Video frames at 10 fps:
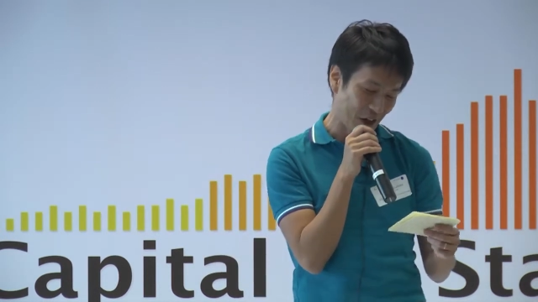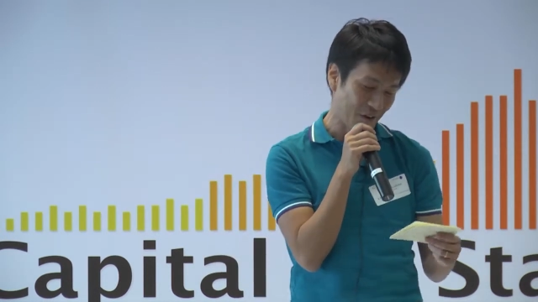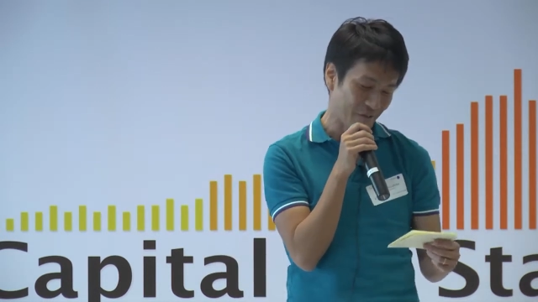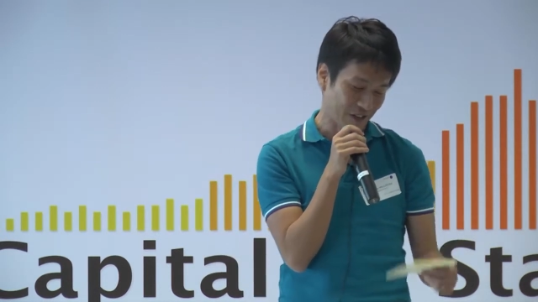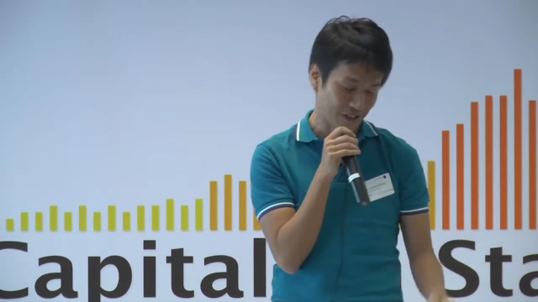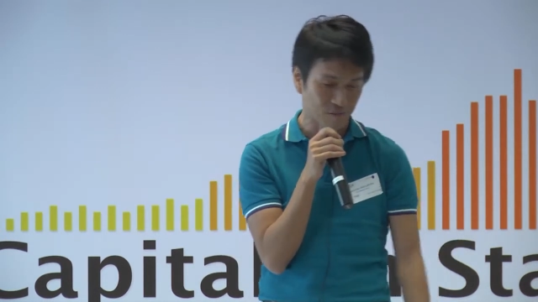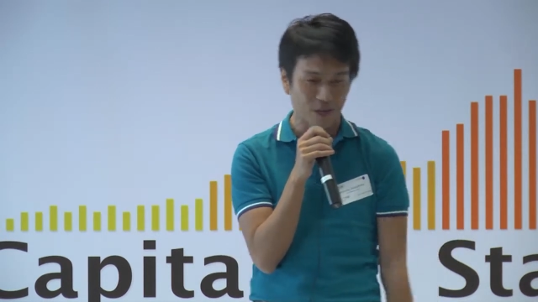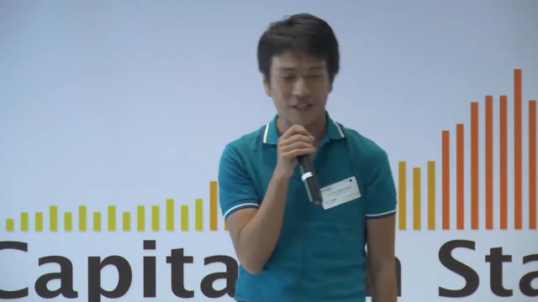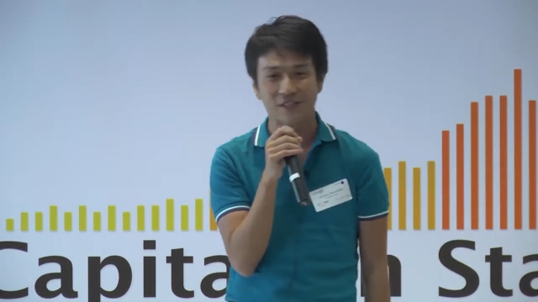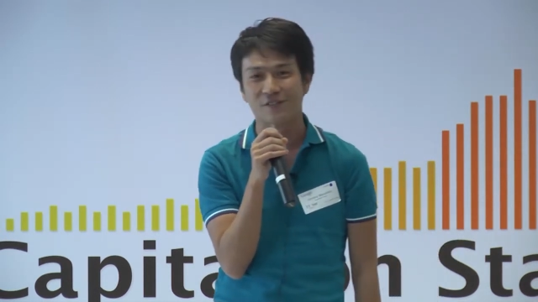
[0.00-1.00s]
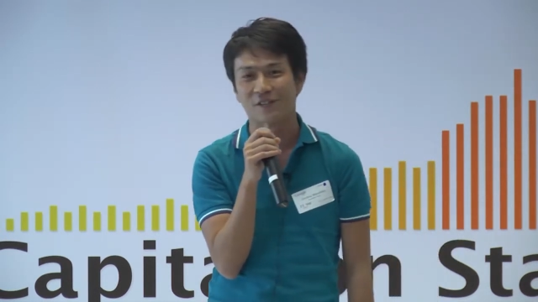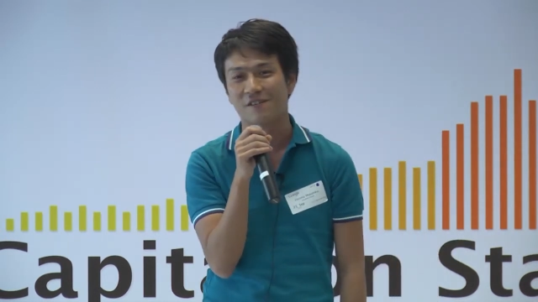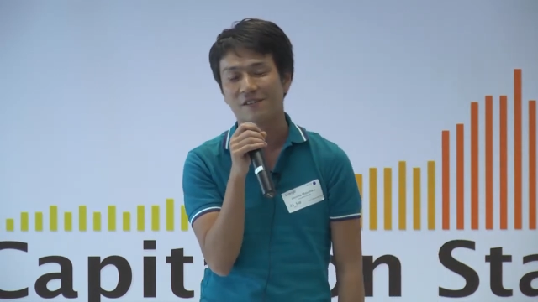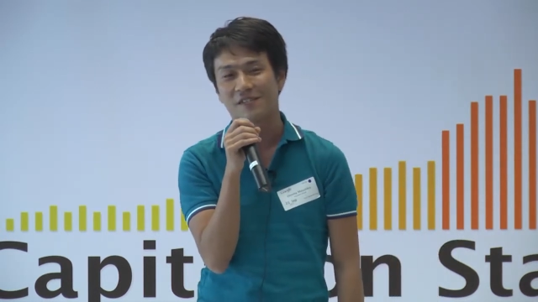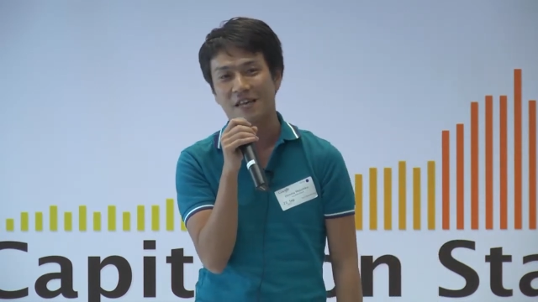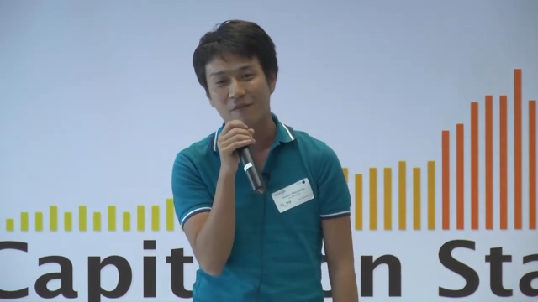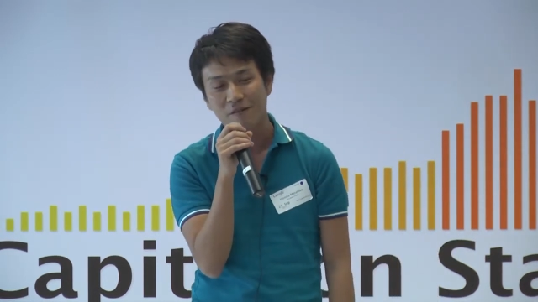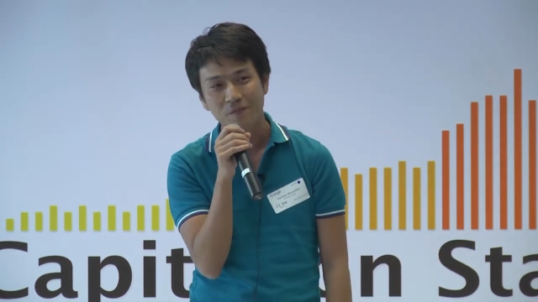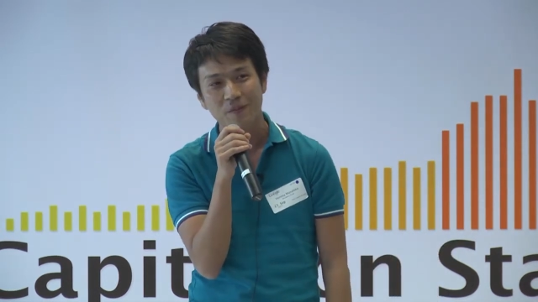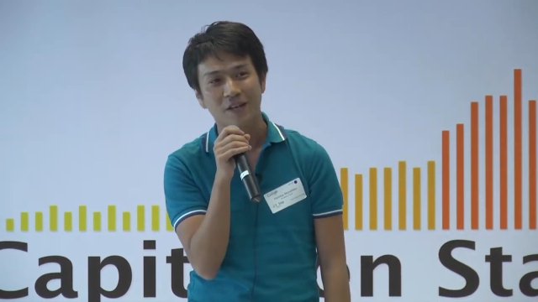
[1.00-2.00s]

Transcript: our fund back in 2007.